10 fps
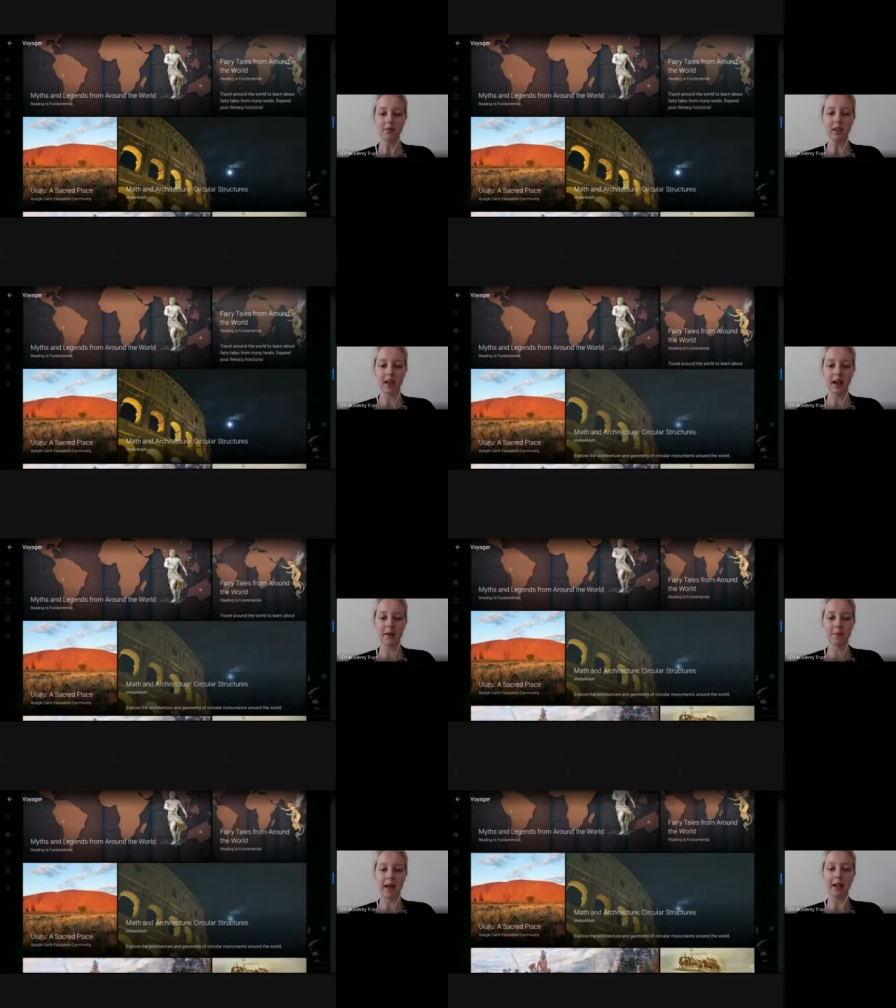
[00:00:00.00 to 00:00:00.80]

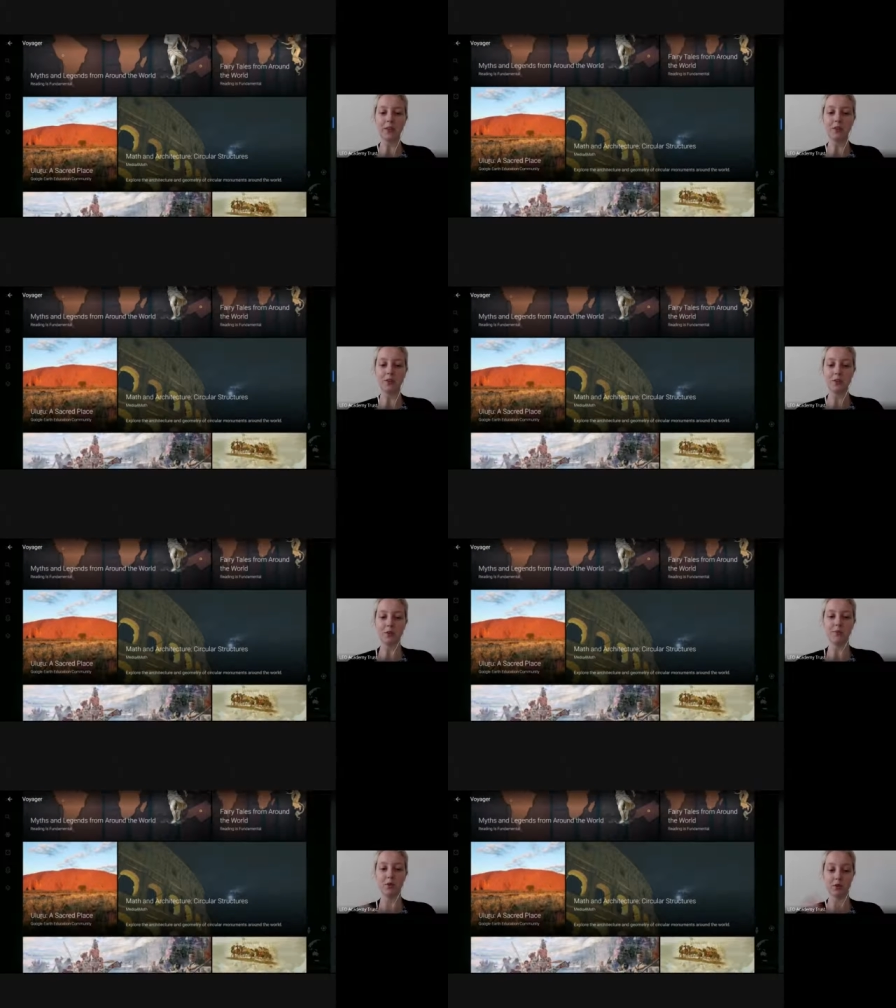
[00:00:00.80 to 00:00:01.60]
um, and it uses
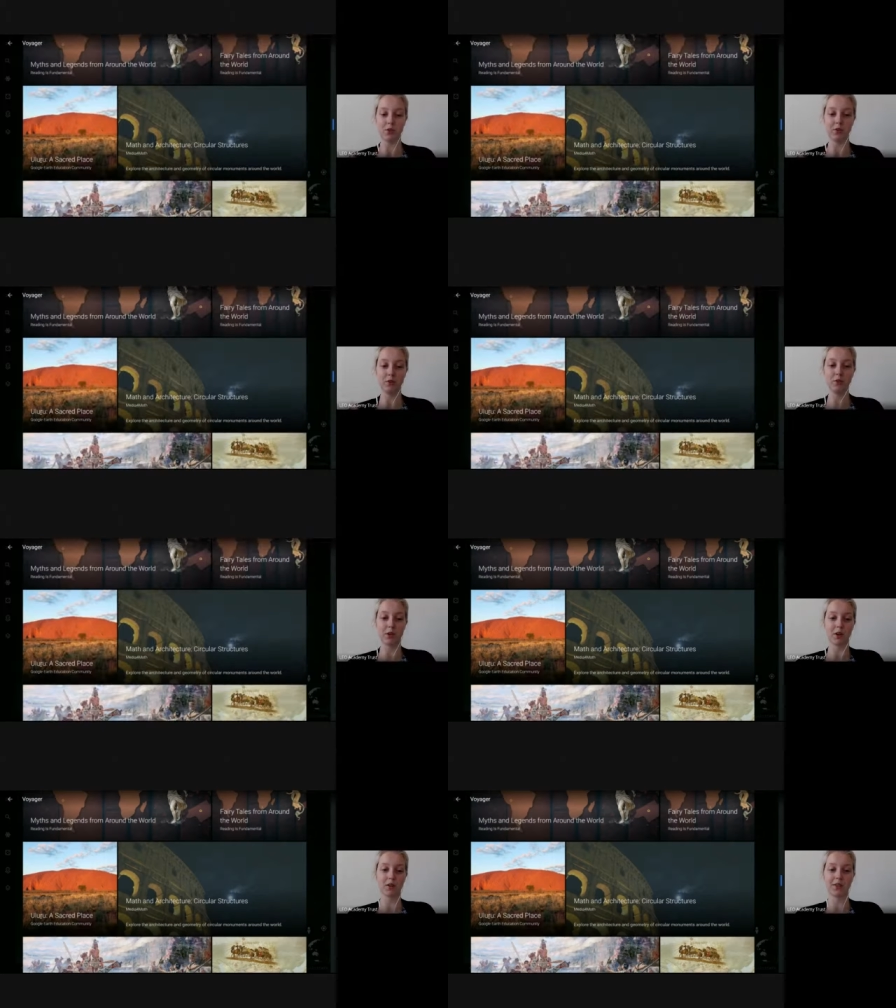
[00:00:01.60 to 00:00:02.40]
more sort of newer
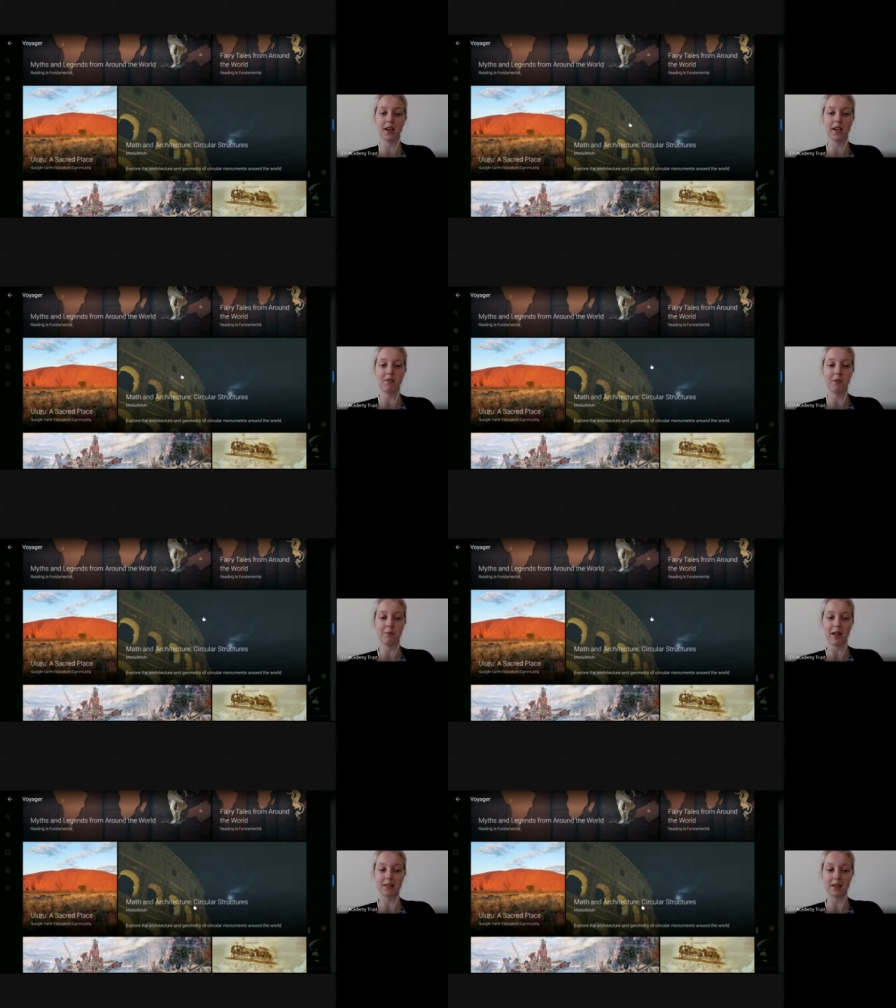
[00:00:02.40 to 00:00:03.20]
content, even
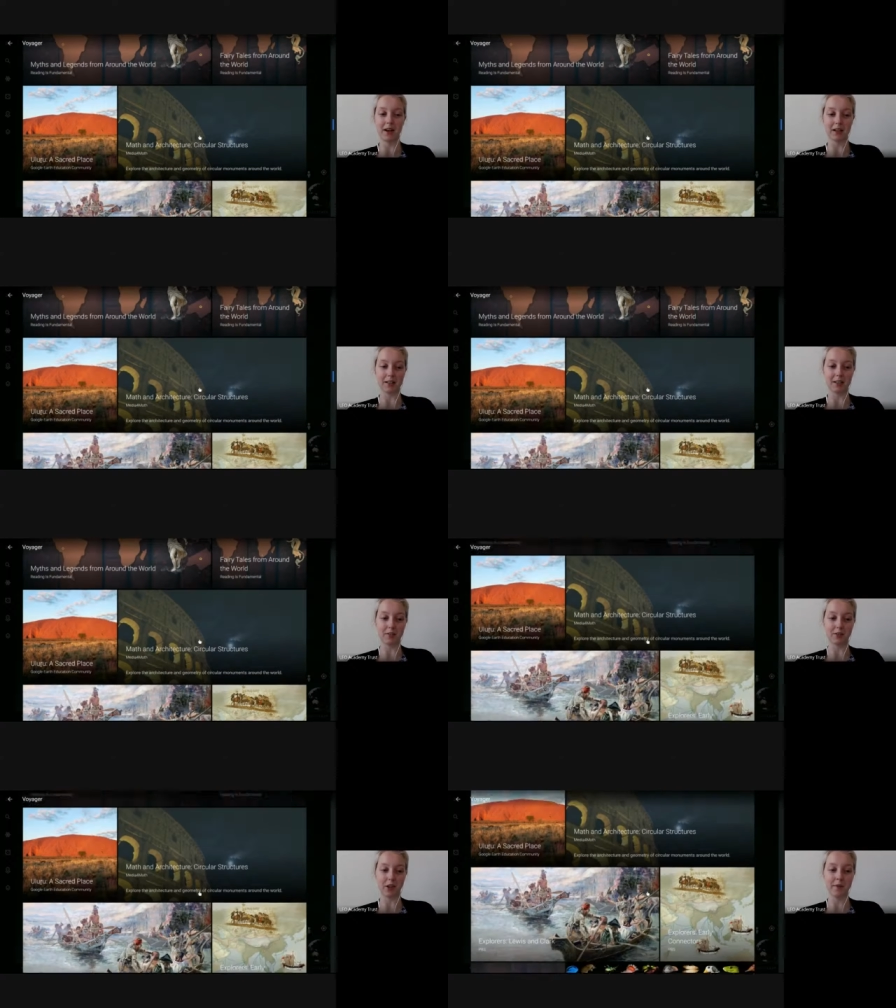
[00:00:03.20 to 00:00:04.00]
maths and
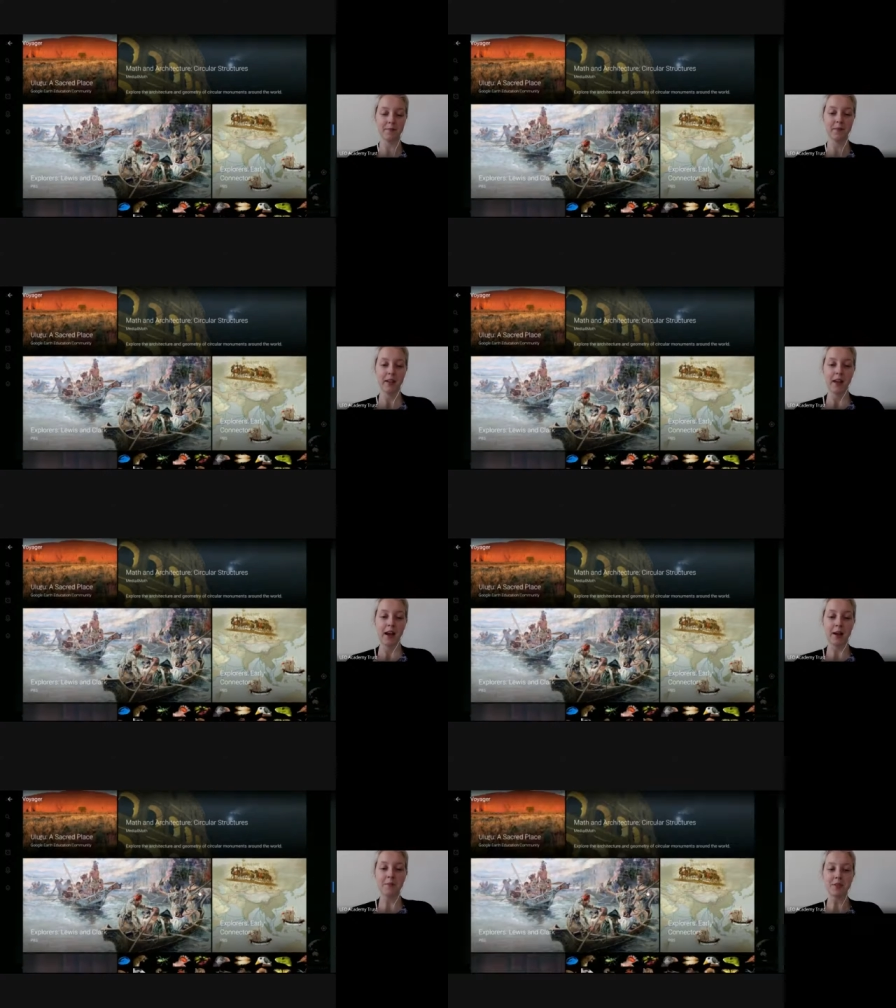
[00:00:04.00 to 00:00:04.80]
architecture.
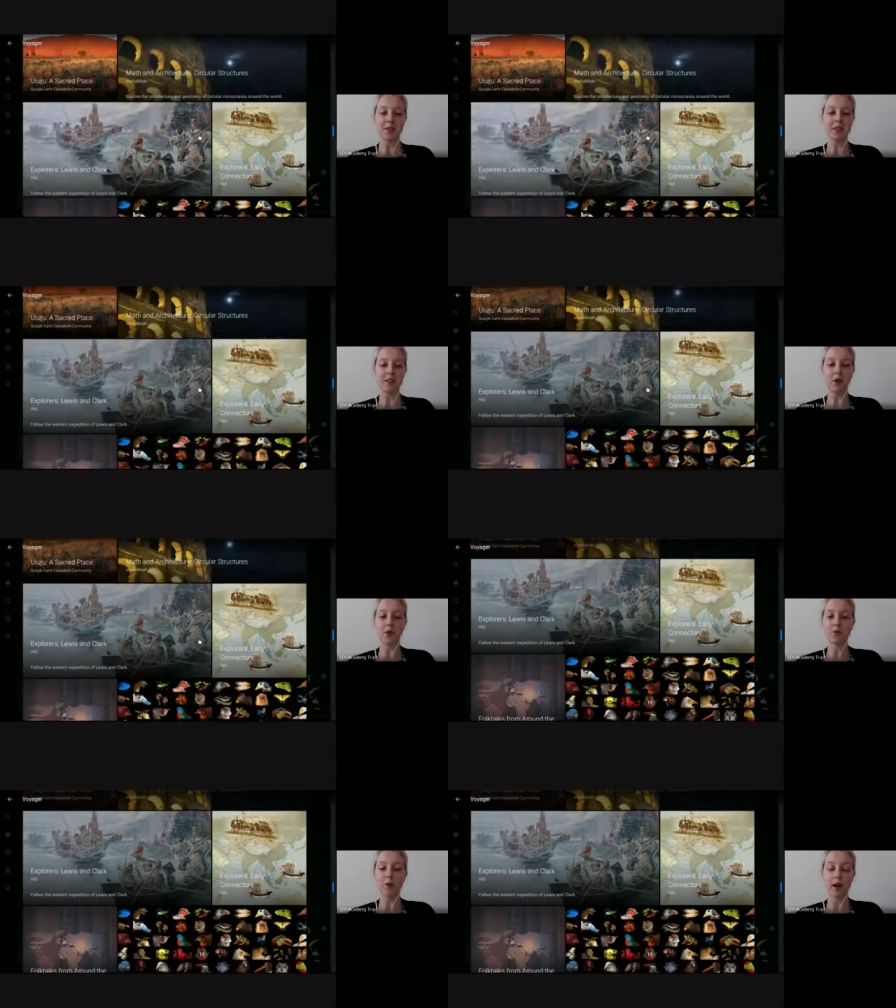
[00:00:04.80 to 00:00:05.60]
Um, so these are
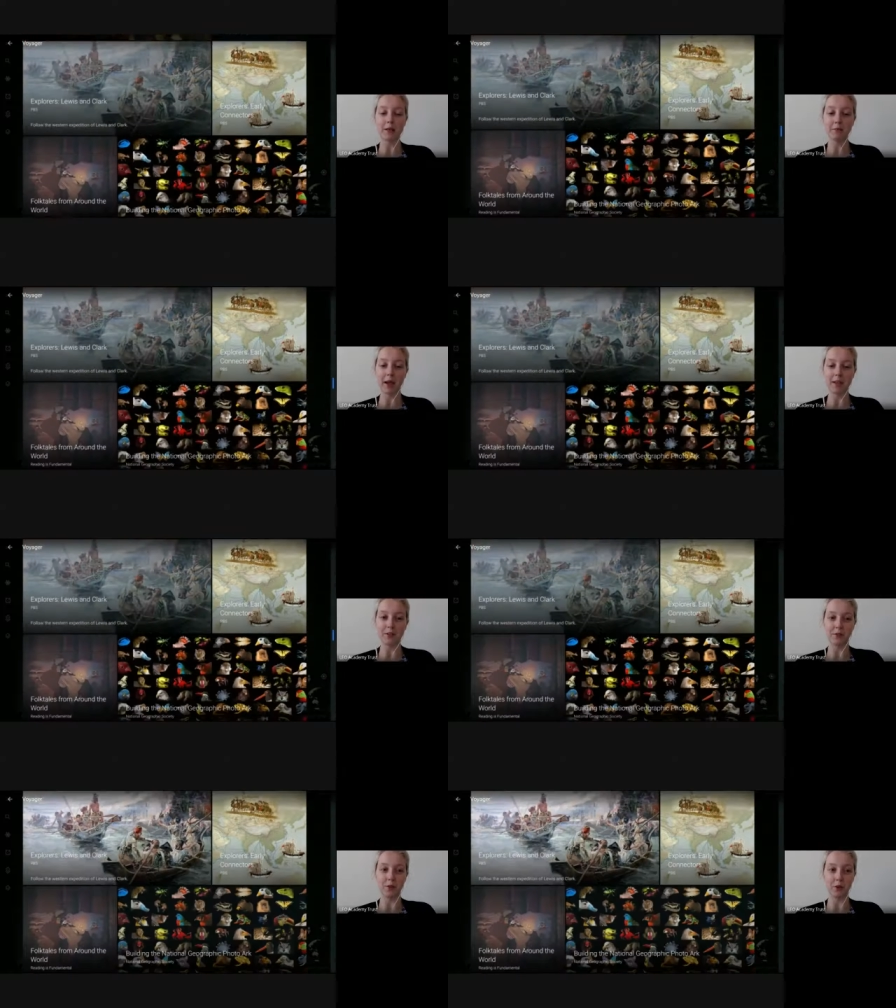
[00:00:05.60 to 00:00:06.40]
all ready made
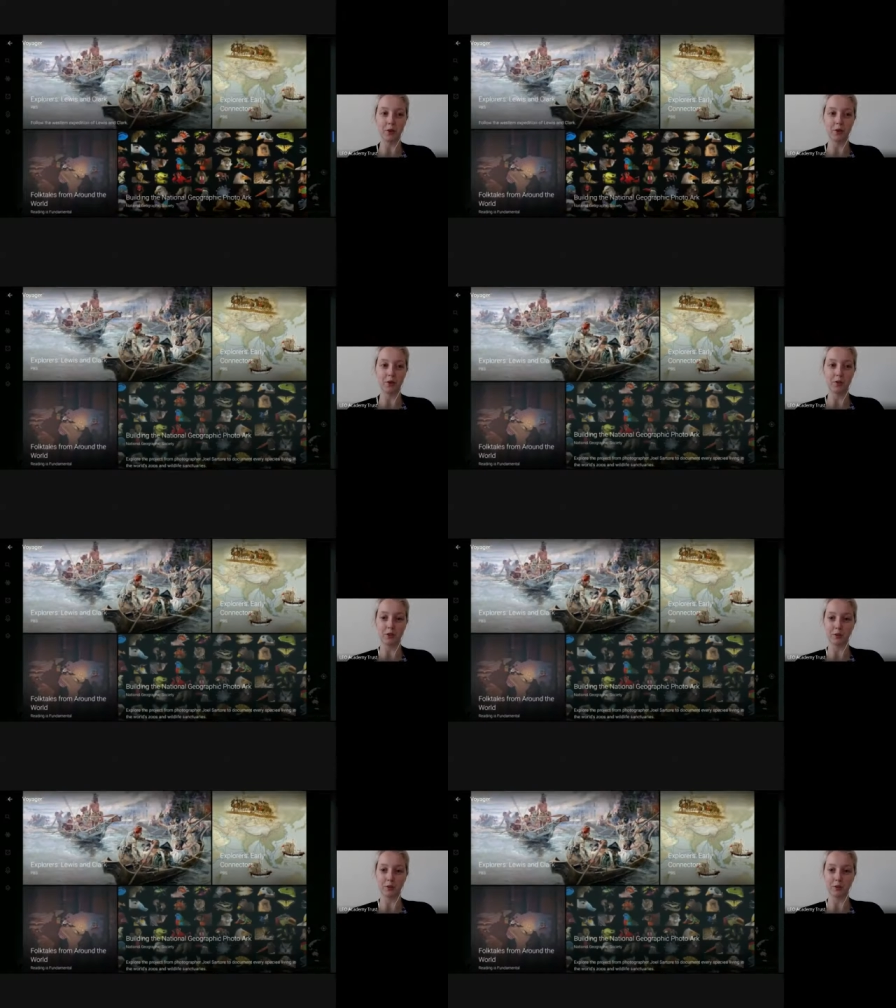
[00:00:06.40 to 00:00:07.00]
for you to